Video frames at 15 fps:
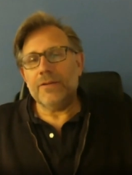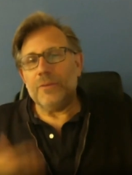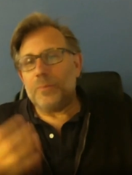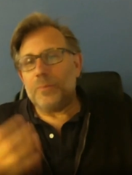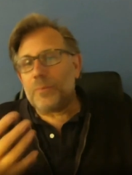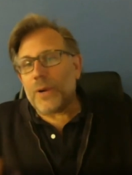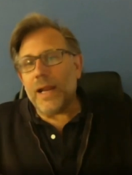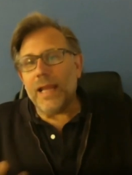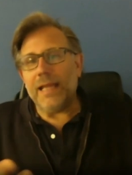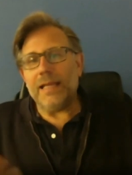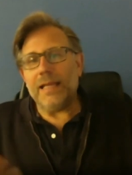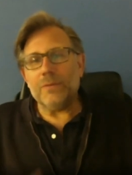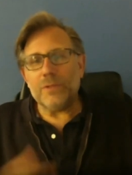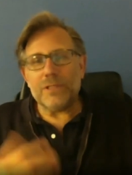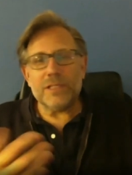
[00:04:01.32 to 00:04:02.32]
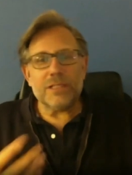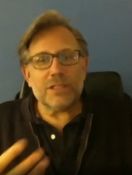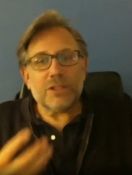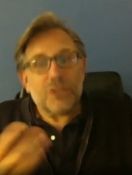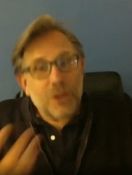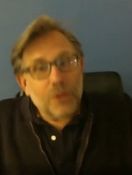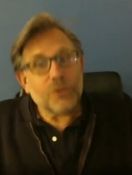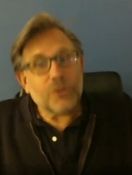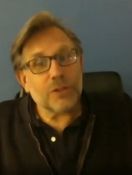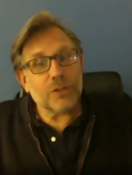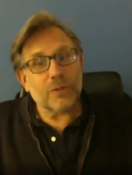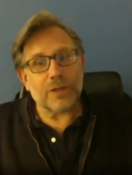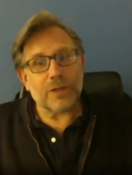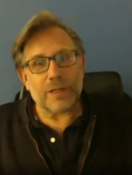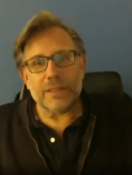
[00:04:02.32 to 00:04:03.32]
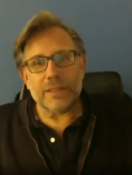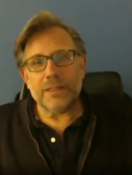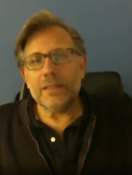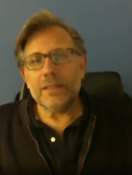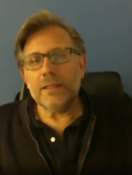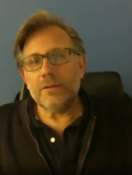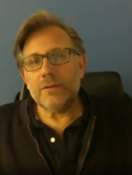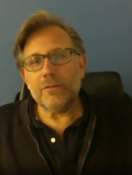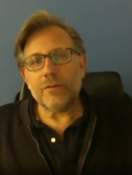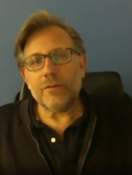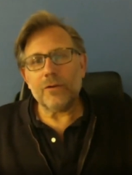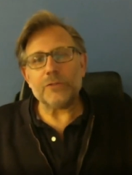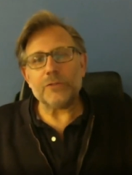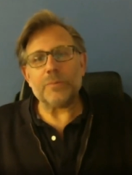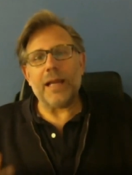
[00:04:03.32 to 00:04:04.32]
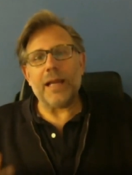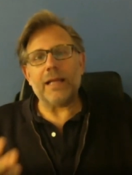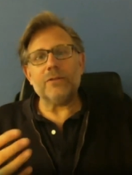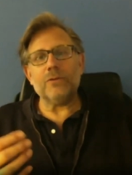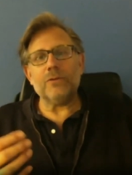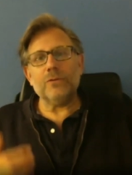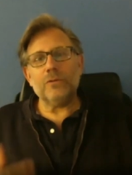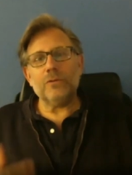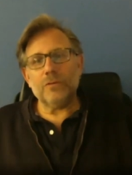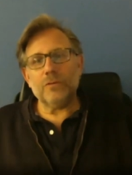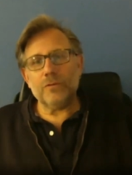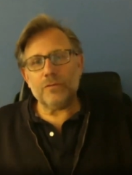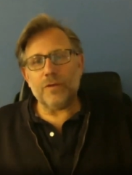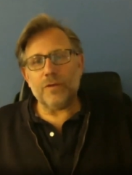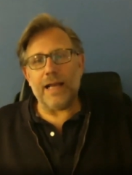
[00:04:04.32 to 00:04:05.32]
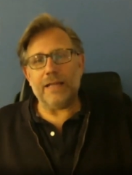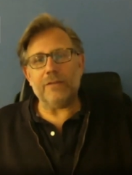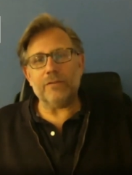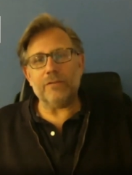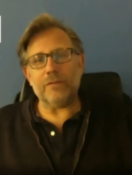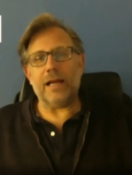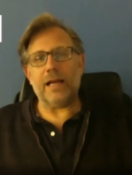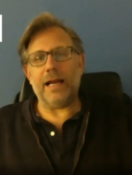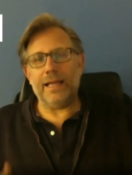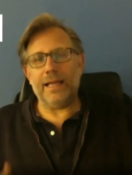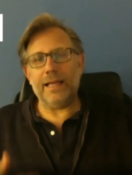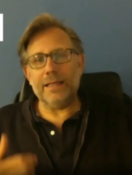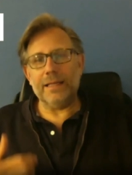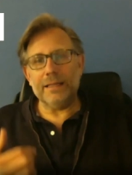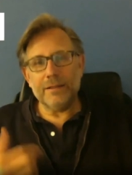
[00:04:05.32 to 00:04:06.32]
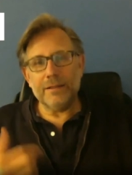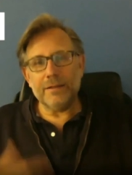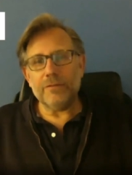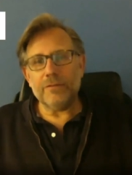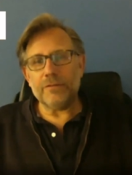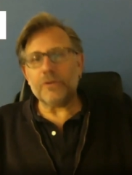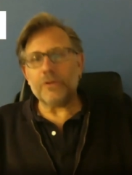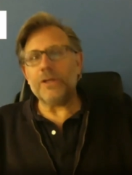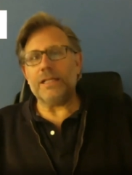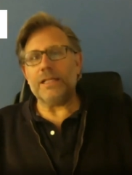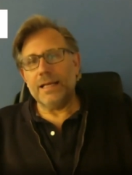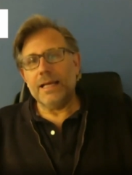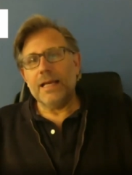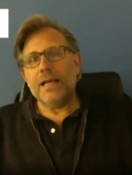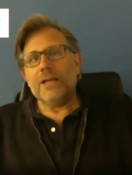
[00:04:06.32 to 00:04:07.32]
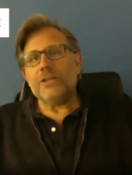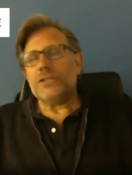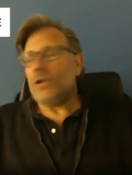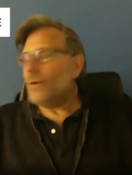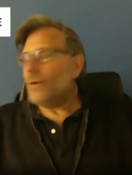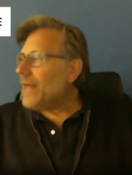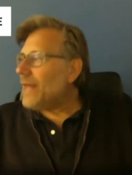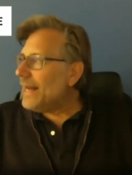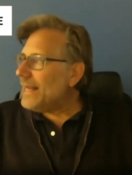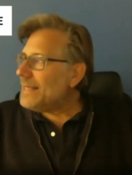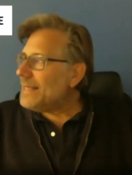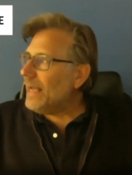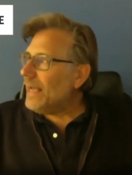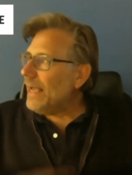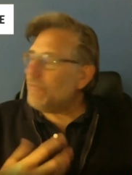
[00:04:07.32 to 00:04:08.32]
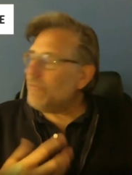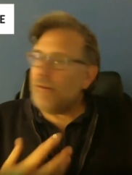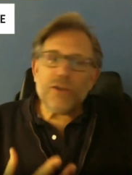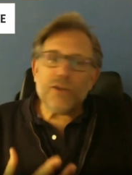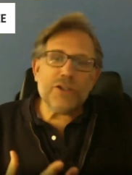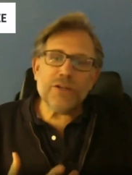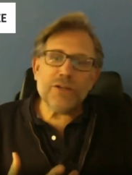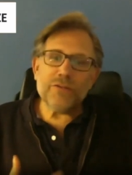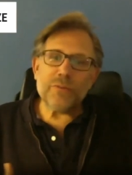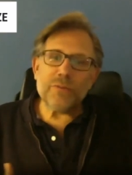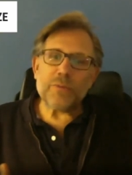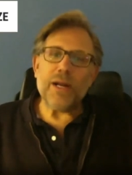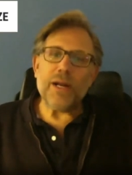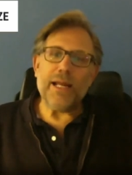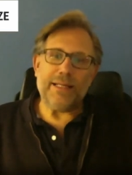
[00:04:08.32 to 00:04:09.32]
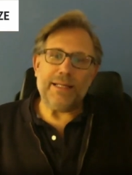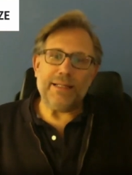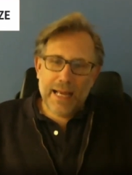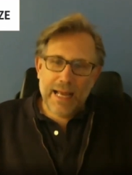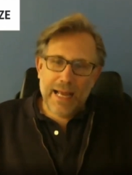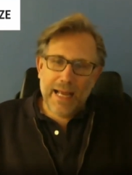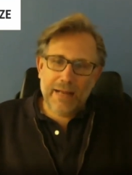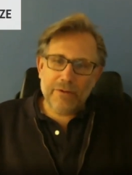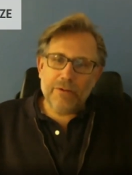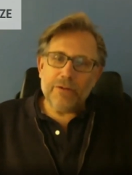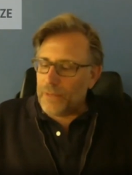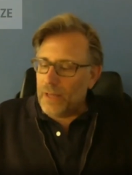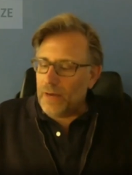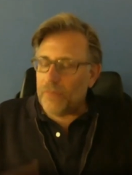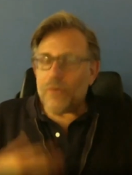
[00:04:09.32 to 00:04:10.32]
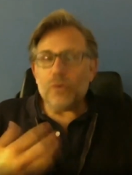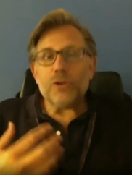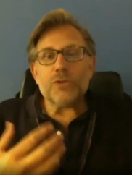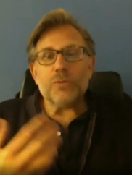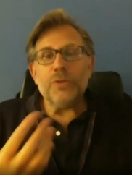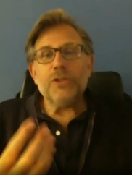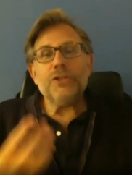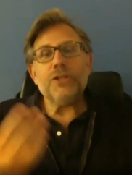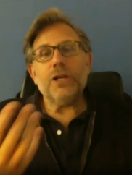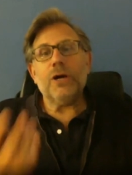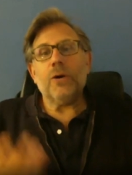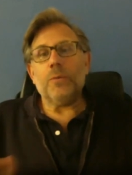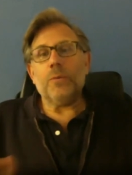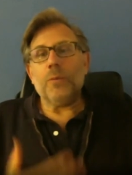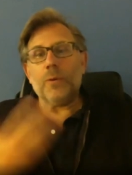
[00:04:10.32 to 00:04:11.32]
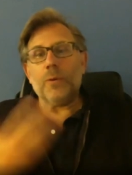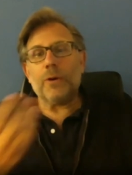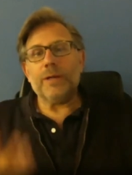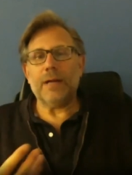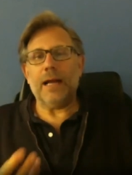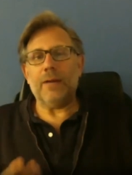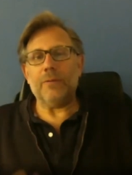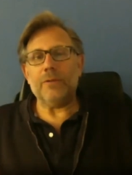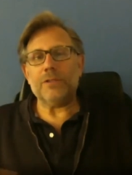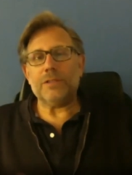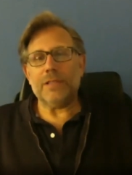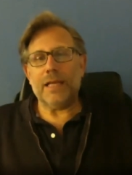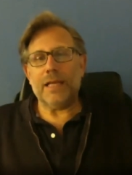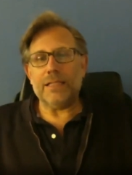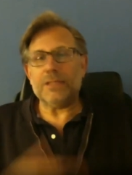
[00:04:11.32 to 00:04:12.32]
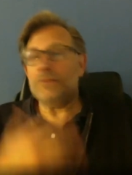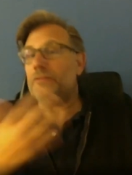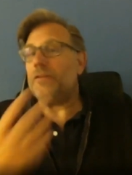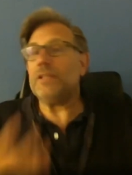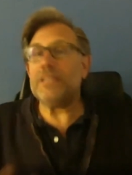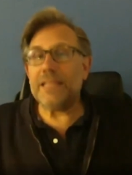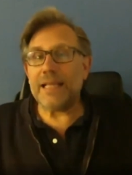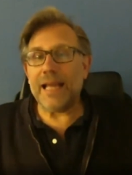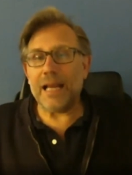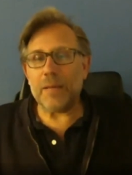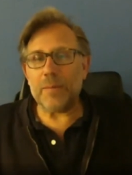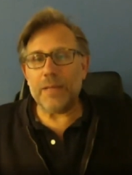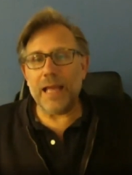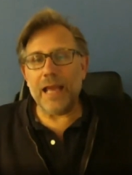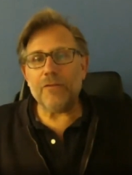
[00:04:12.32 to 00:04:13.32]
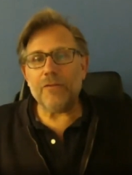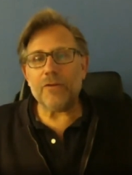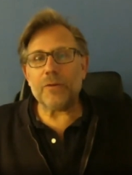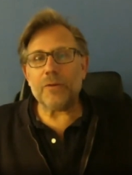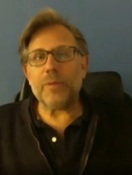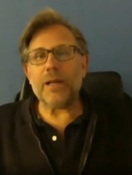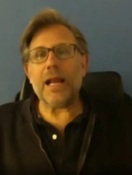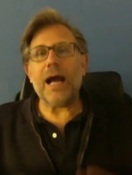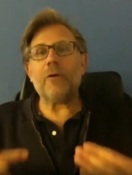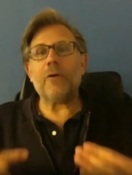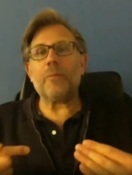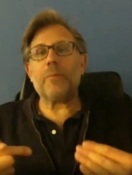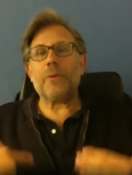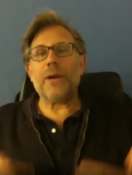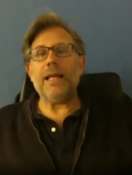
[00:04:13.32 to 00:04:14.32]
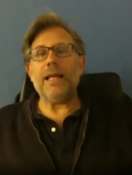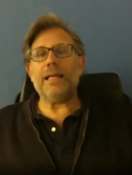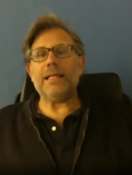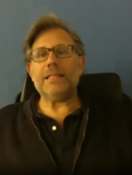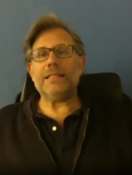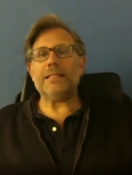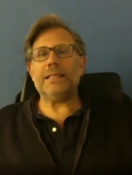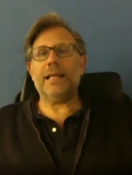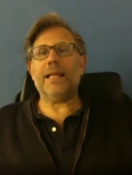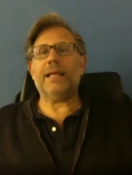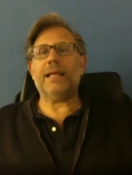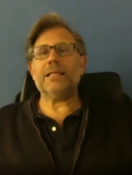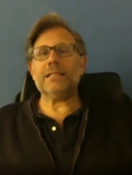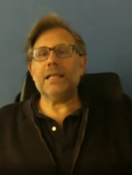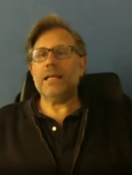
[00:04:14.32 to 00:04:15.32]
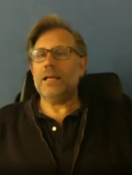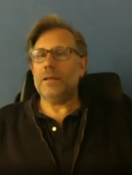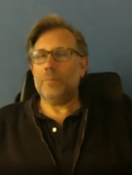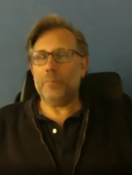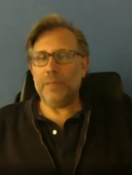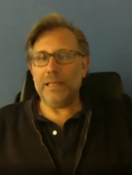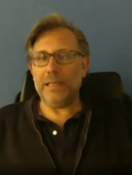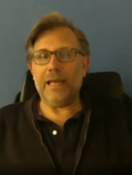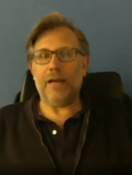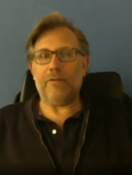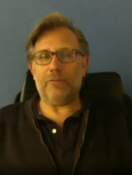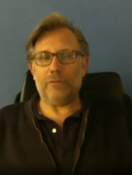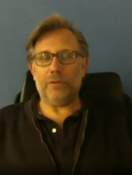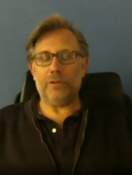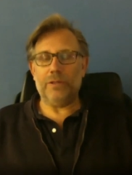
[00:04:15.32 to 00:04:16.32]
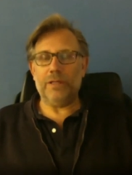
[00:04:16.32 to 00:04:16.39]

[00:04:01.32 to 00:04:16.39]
the brain, which is a social organ, falls back to fight, flight, free. So that is a function of the brain. And of course, we show more, I would say, sophisticated behavior, but our brain is telling us, be careful.